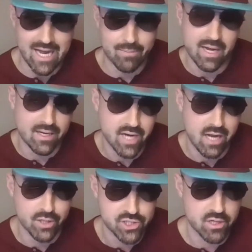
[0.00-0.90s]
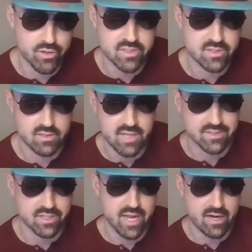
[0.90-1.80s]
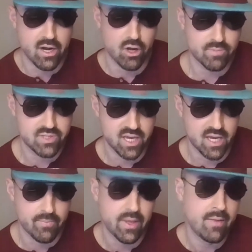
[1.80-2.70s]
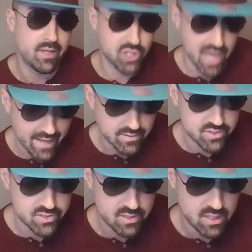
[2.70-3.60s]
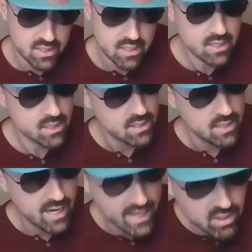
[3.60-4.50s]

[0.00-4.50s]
I'm not entirely sure who's the designated home team, the Jets. I